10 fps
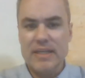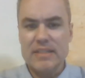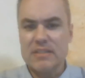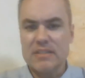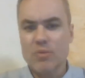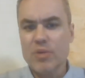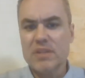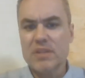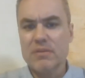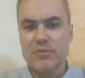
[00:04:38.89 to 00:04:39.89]
It, the
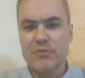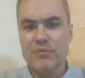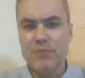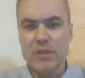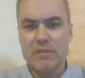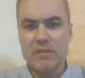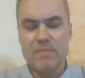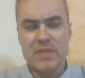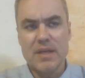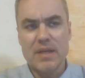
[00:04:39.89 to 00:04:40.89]
width of the foot,
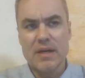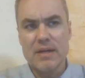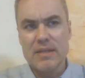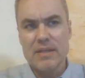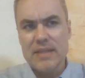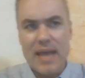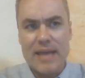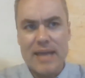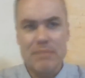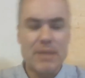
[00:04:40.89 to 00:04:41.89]
uh,
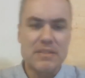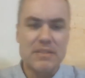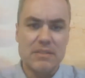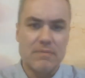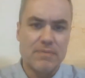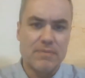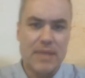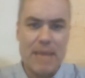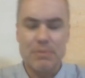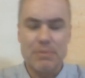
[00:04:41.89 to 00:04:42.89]
yeah, it makes it,
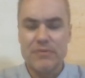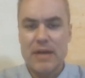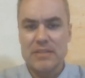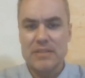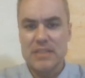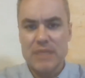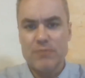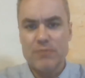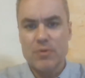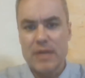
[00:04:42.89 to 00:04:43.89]
amplifies it
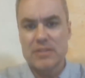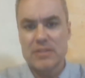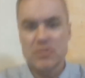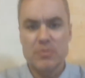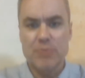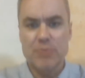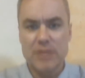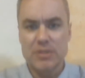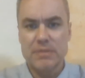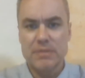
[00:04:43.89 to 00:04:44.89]
if you are at a certain
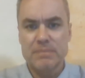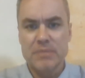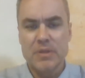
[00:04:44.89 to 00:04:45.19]
pressure